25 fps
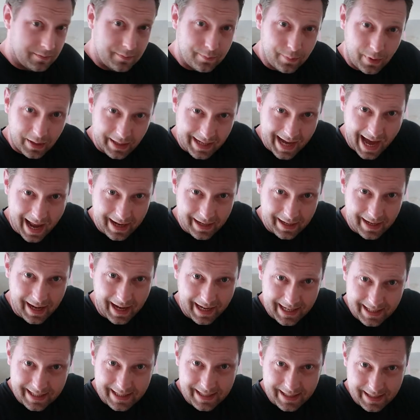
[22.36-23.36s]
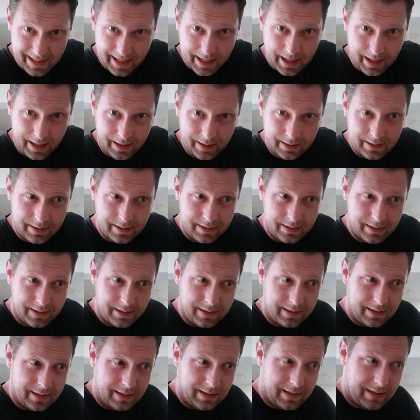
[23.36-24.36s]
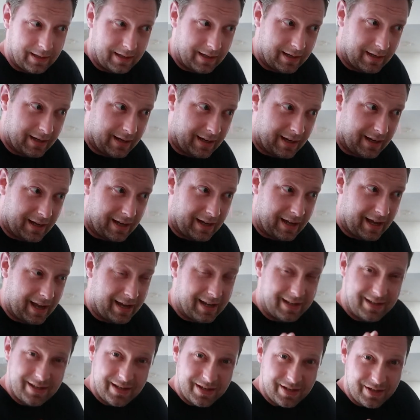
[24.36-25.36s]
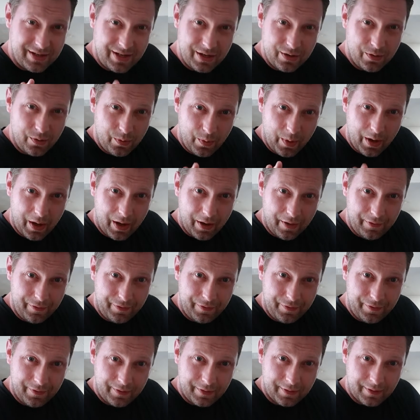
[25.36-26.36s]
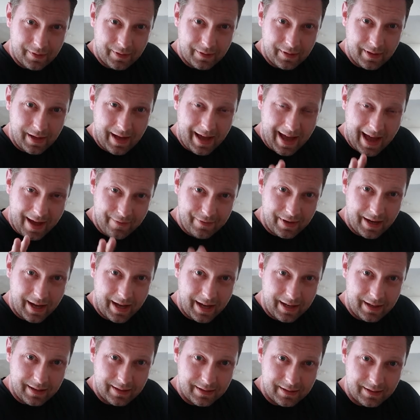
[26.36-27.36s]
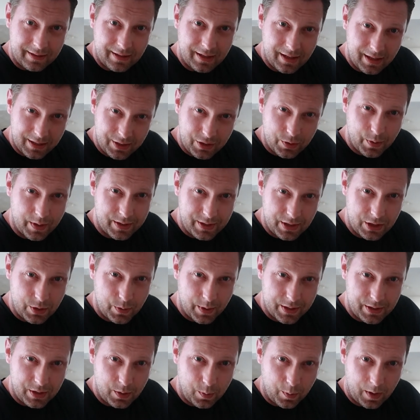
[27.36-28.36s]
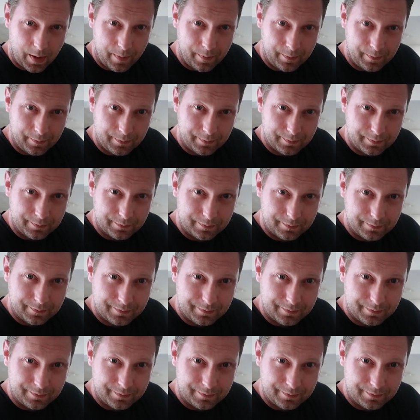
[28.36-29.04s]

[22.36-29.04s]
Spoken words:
my Canon 80D. And is it still worth having it in 2021?